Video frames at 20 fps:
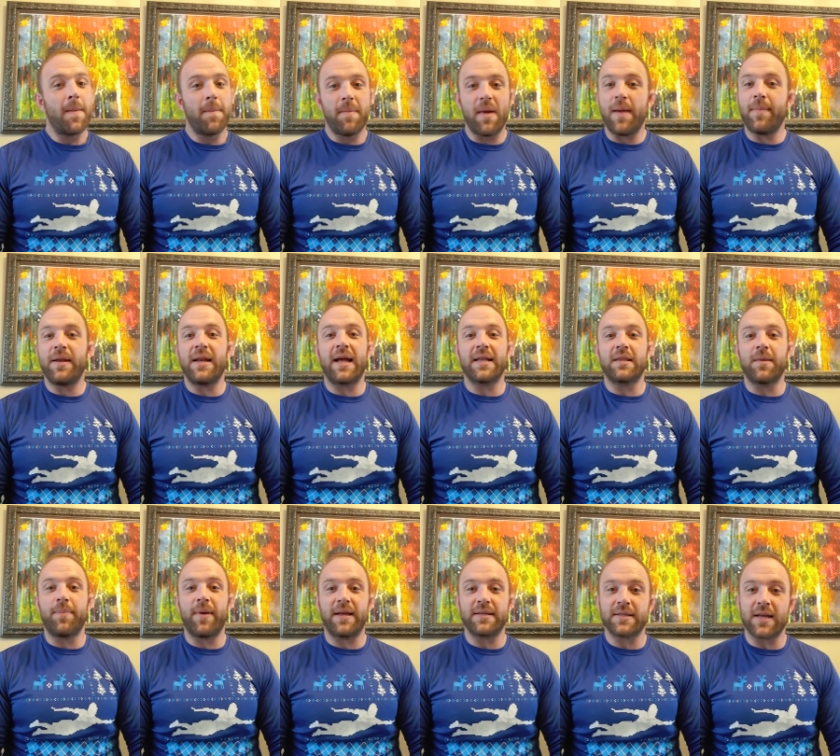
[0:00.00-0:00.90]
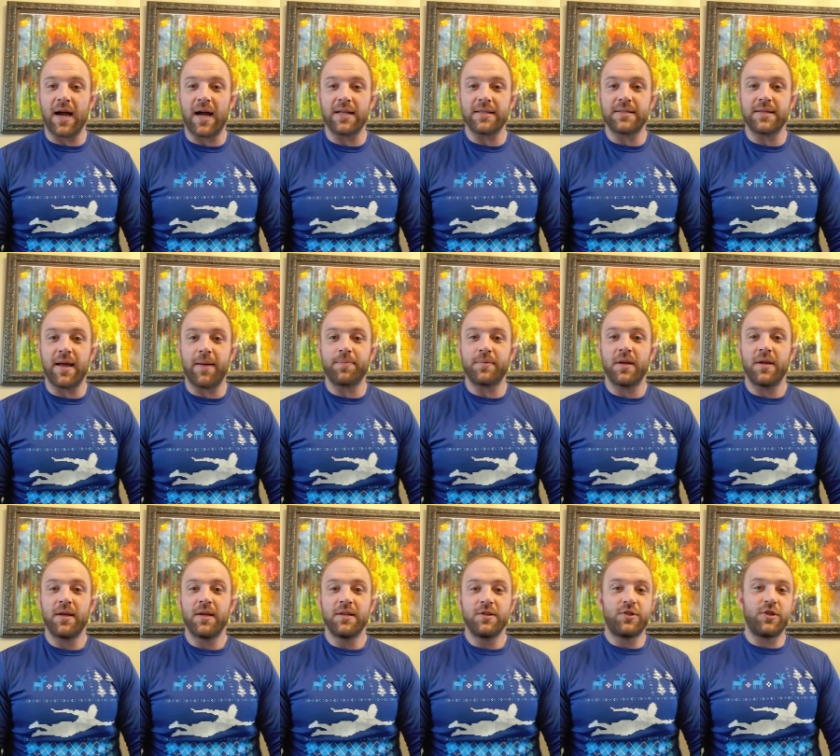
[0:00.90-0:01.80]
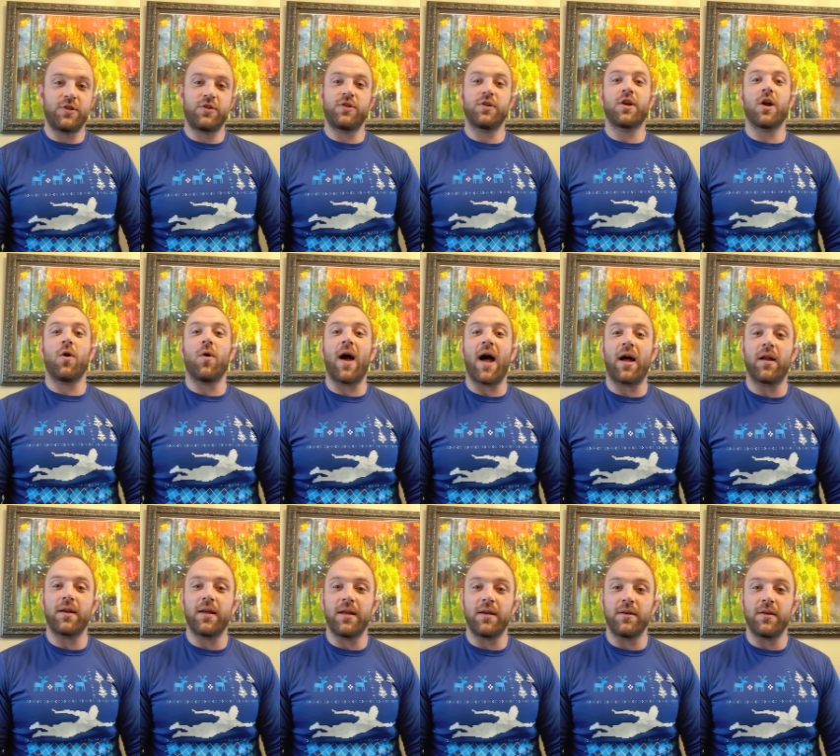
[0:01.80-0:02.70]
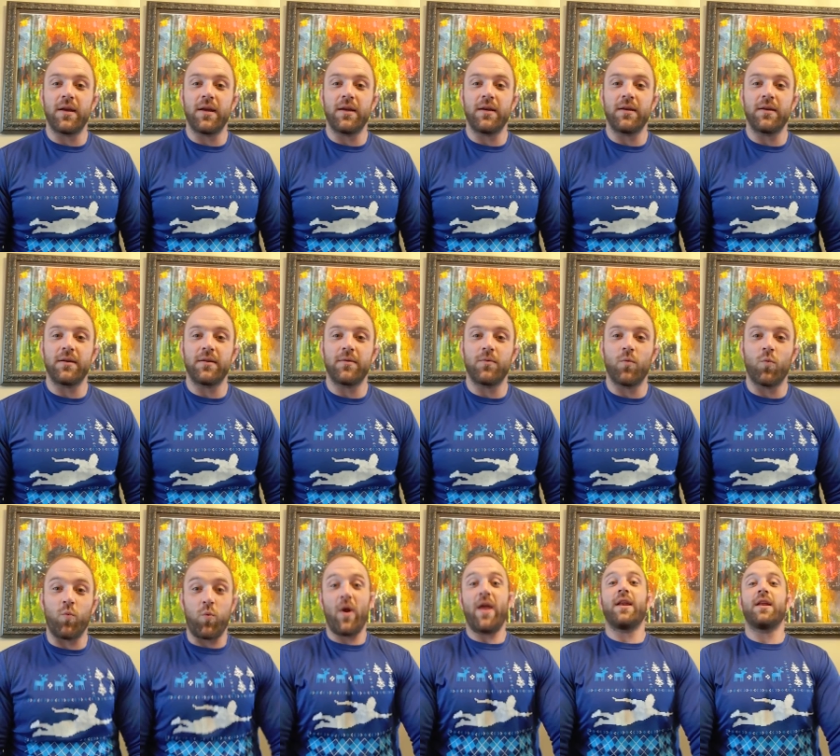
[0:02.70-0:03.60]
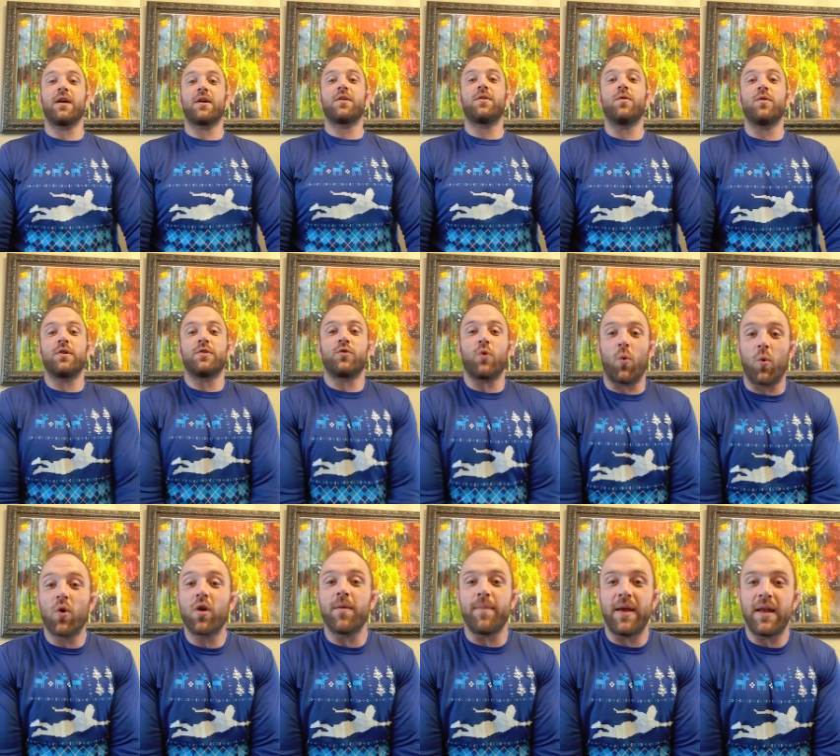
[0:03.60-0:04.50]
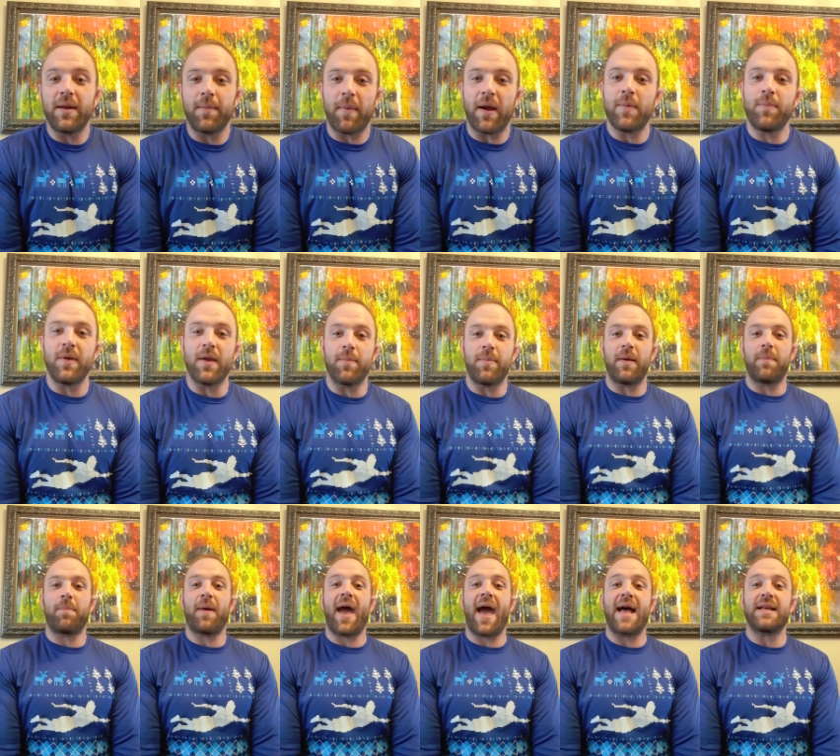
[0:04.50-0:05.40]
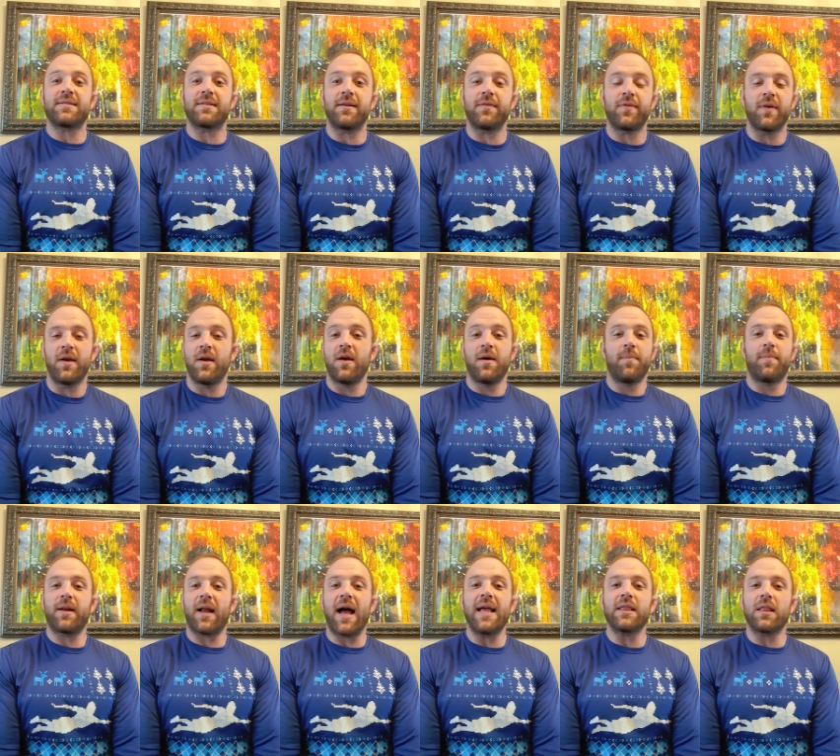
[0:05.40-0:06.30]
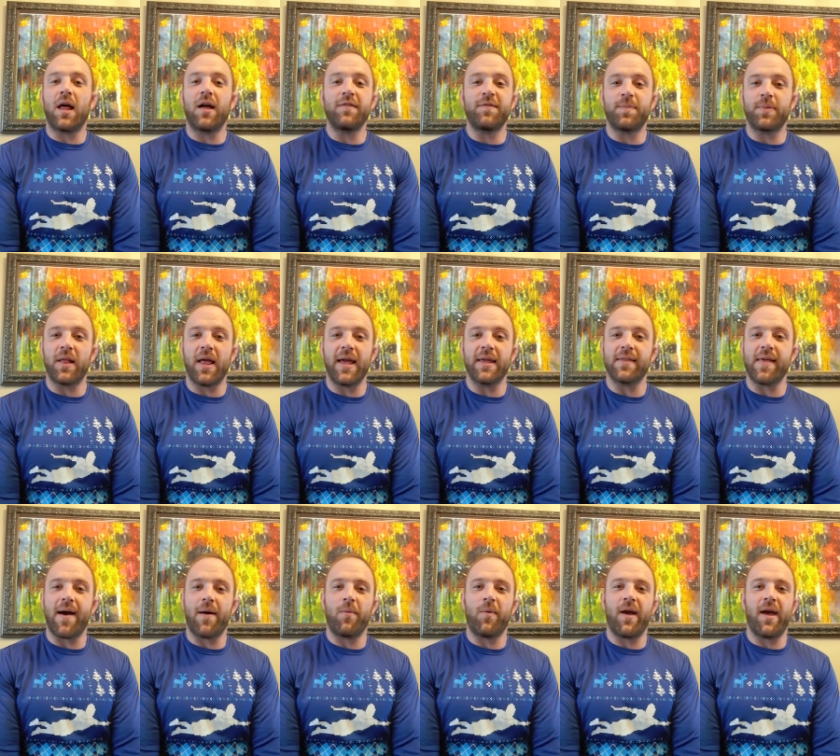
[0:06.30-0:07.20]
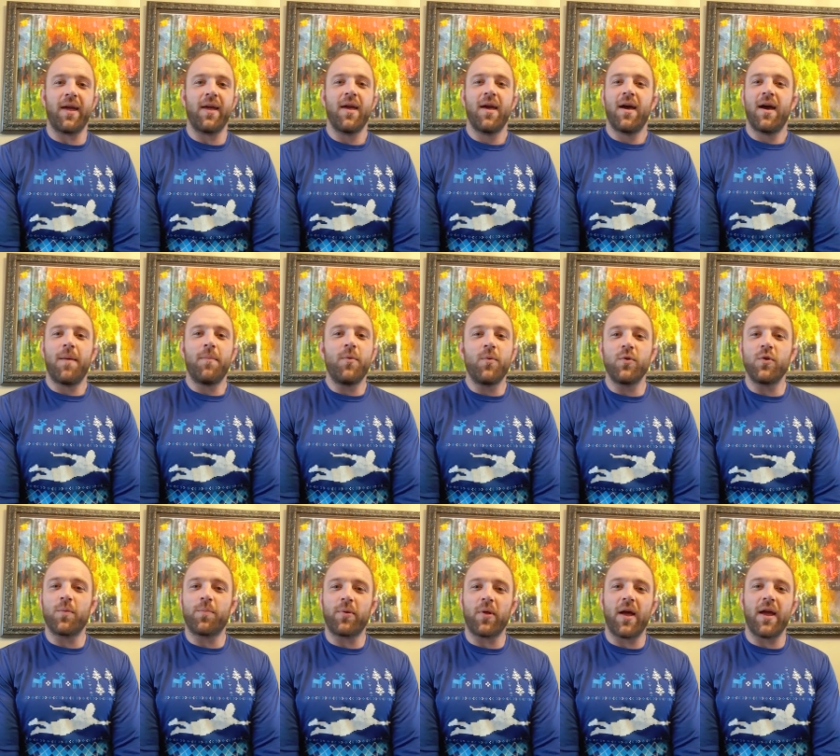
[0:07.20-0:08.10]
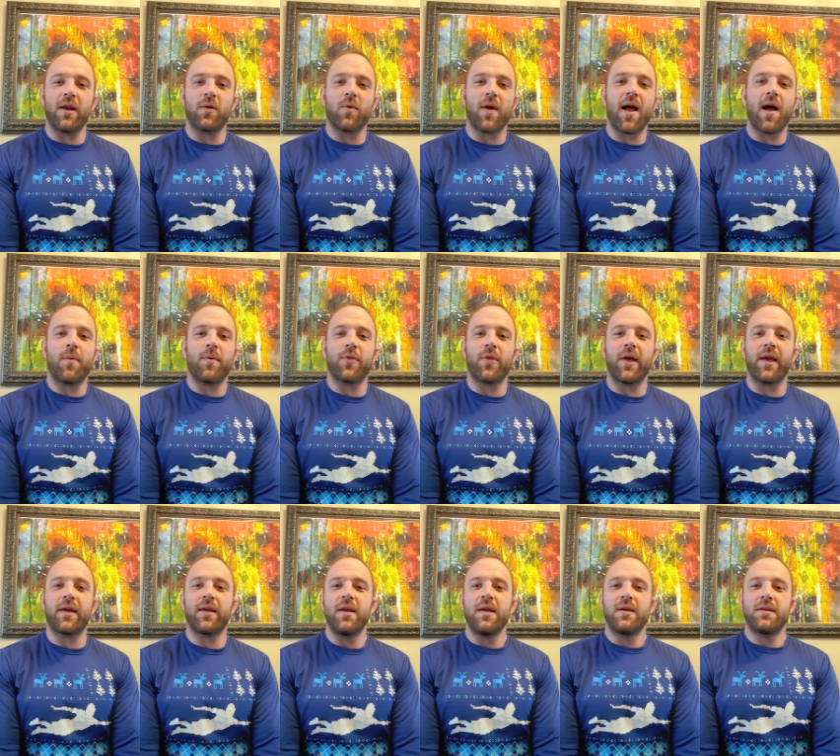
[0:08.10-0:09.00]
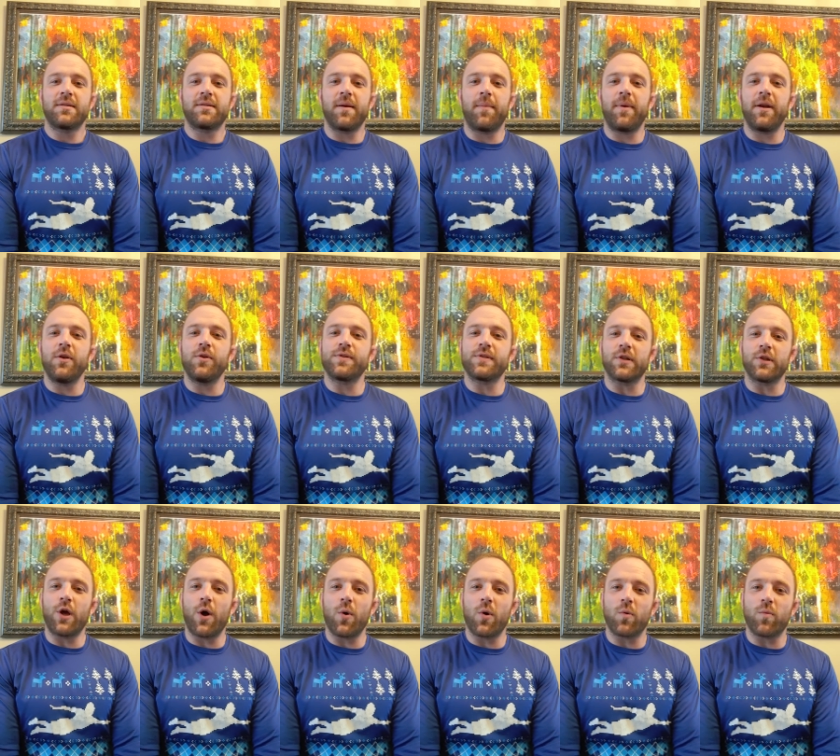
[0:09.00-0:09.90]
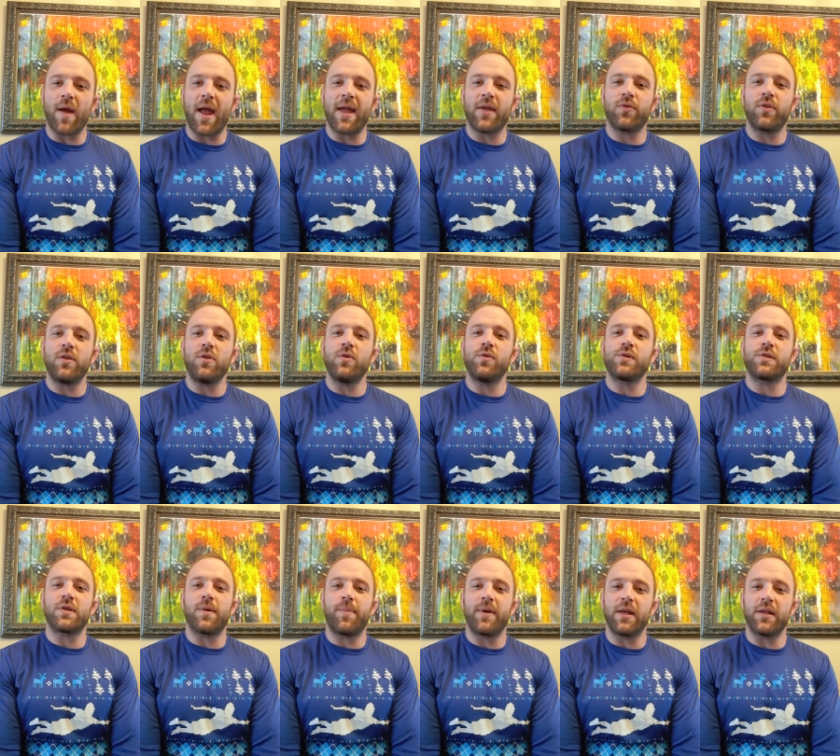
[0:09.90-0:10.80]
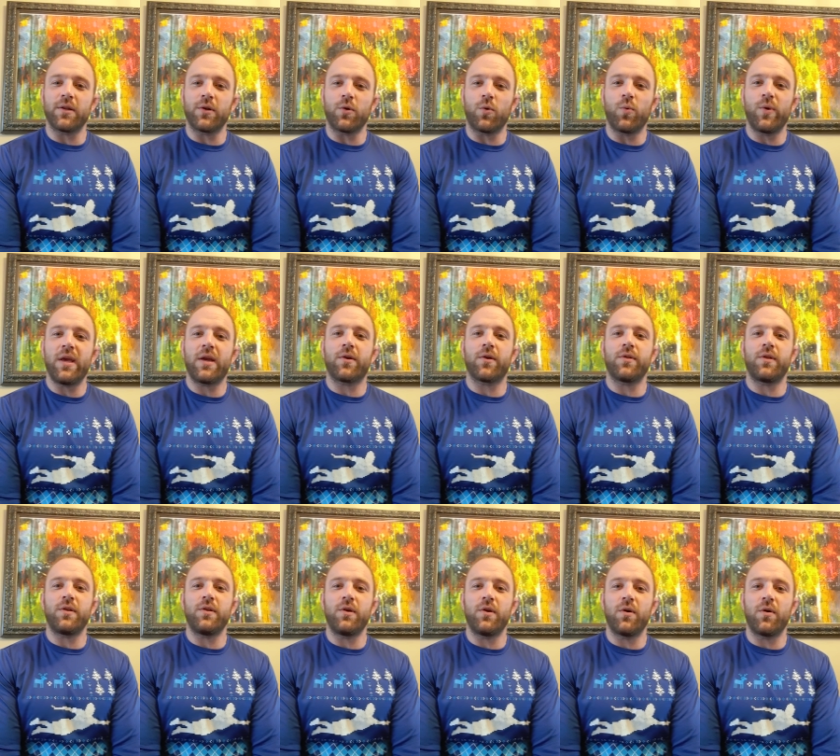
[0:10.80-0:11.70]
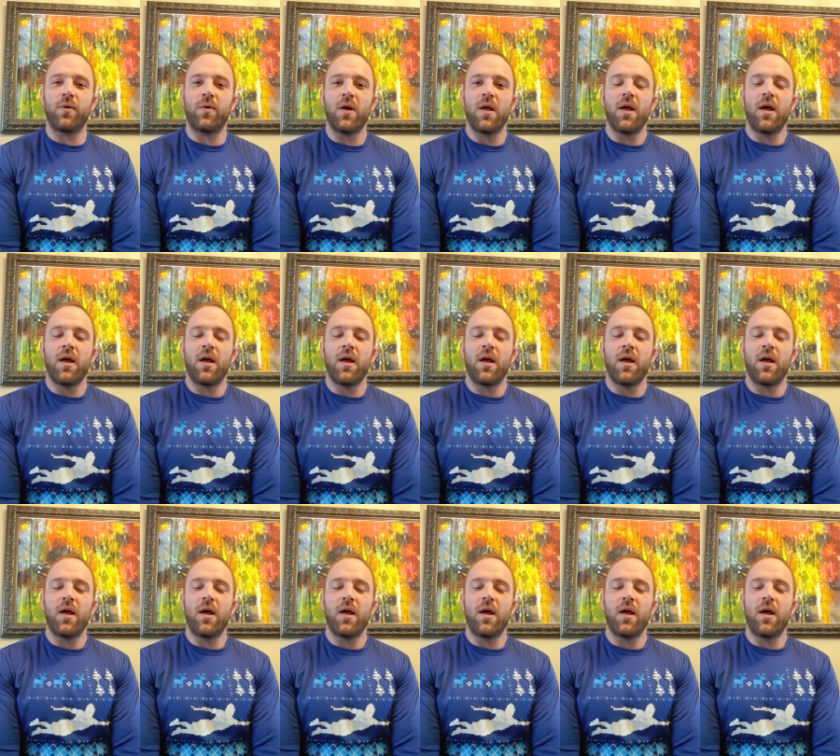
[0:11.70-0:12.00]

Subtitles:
Maybe not the best concept just to go out and win a tournament. It might be a bit passive, but I love playing that way. I mean, when you're playing around with like somebody who's a lower rank than you, somebody a little weaker than you,